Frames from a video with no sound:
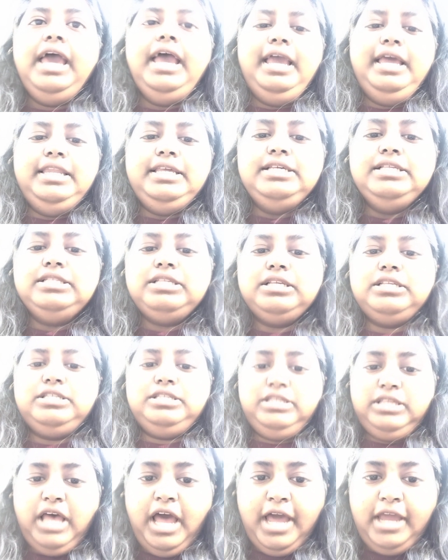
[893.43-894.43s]
it is a
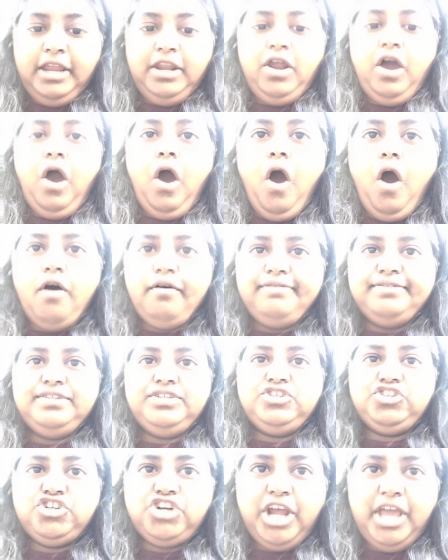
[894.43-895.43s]
sign of
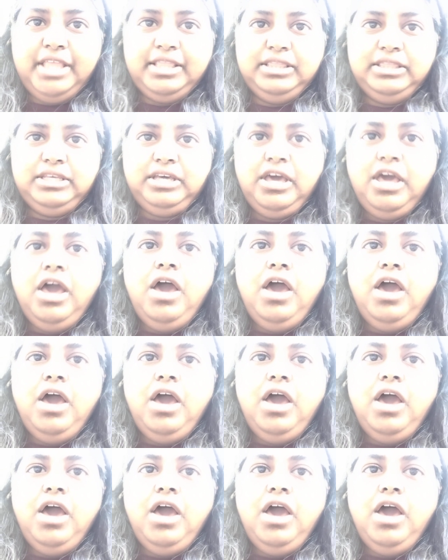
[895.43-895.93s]
strength.